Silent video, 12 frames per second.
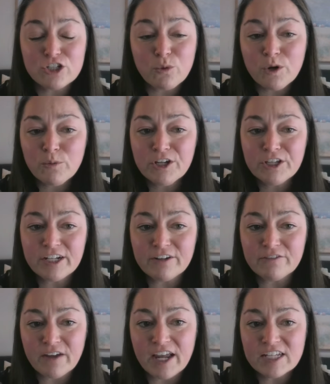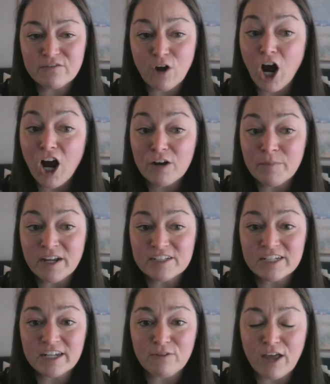So we're really in a phase of
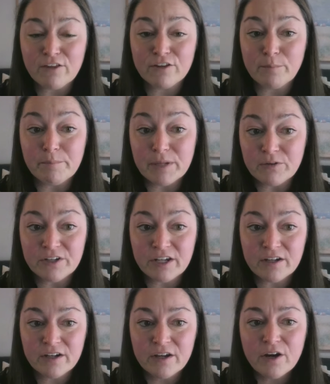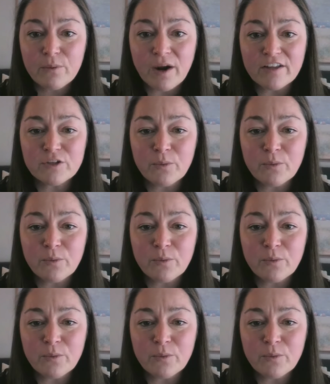augmenting rather than building, right?